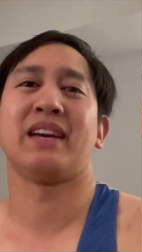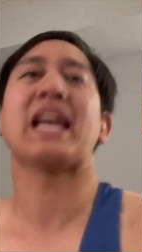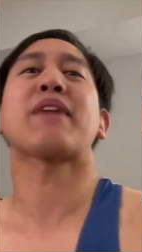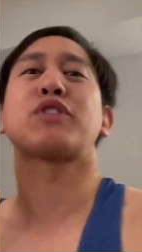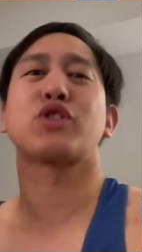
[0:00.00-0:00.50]
And
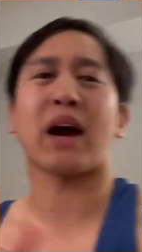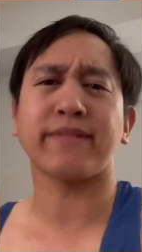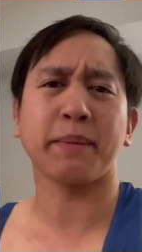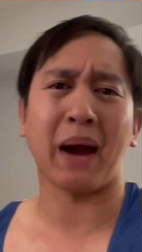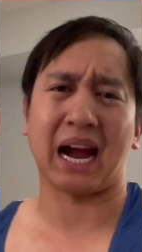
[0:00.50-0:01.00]
after
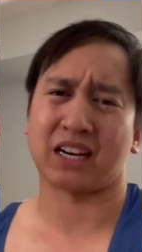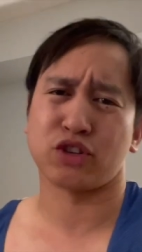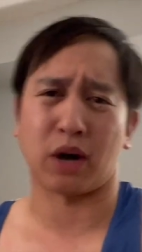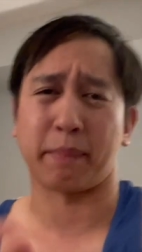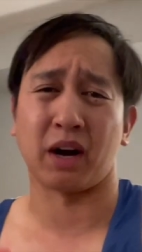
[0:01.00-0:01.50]
driving back,
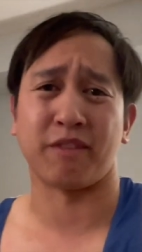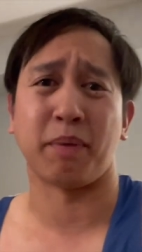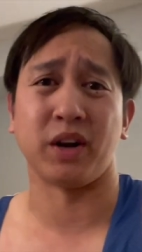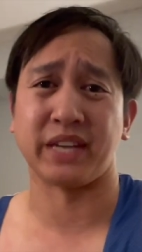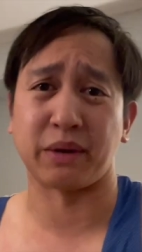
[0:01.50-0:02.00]
dropping off
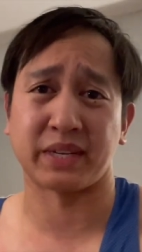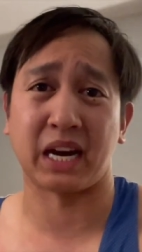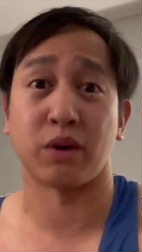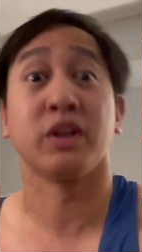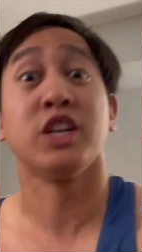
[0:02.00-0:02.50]
Paul
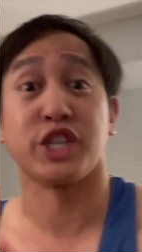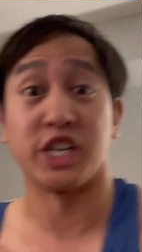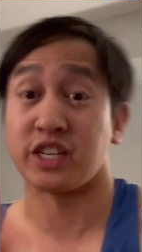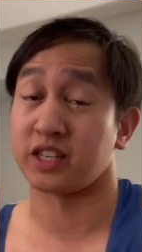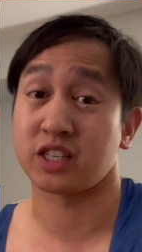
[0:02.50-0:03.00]
downtown,
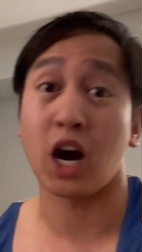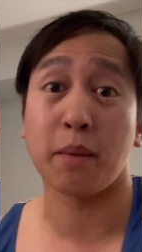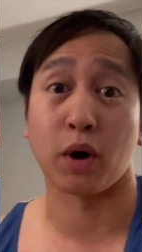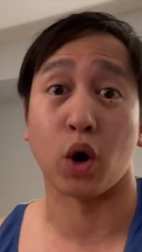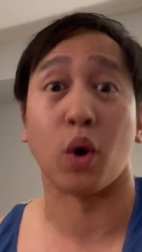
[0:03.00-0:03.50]
G to
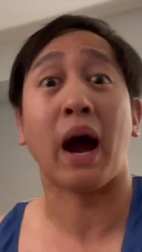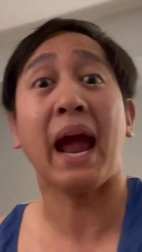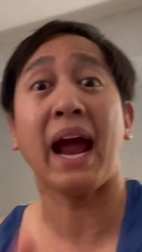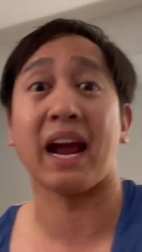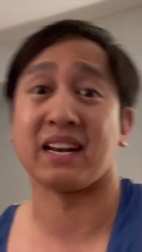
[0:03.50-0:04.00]
Scarborough,
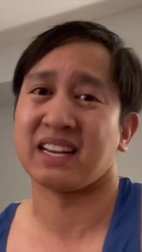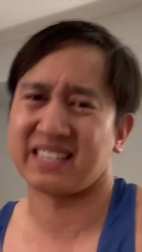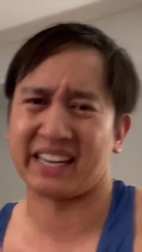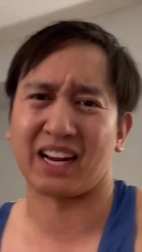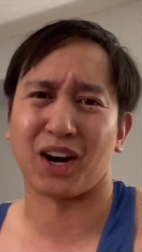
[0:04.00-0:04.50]
and
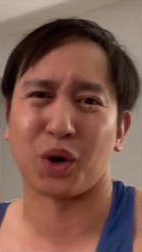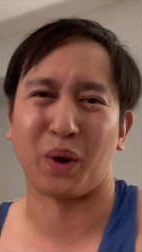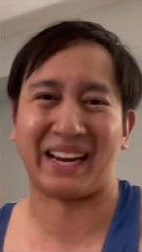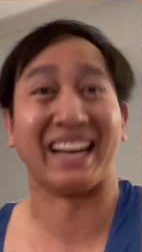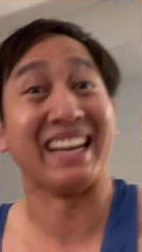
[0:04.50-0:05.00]
taking a
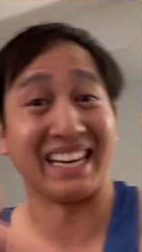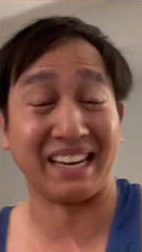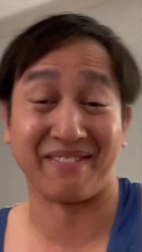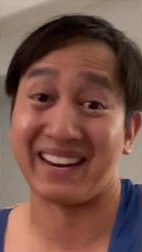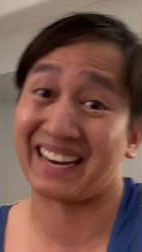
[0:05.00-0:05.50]
quick
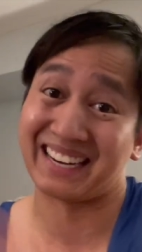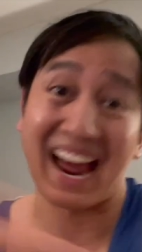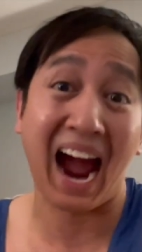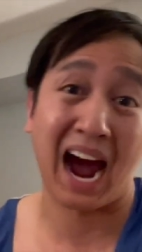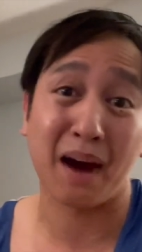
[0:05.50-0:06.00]
evening
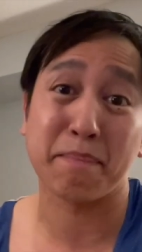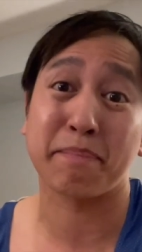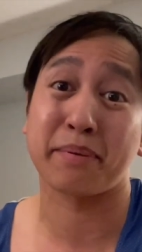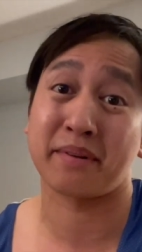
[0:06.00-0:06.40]
nap,